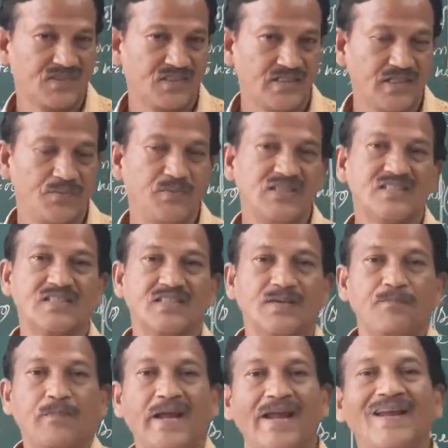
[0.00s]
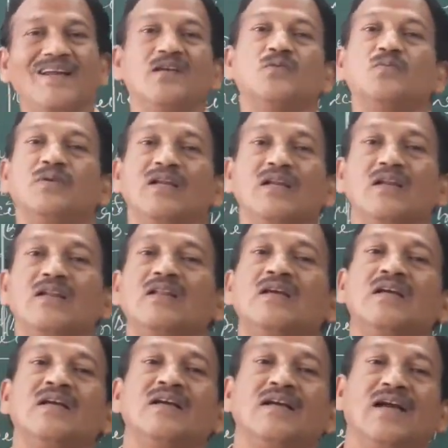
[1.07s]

That means the bank will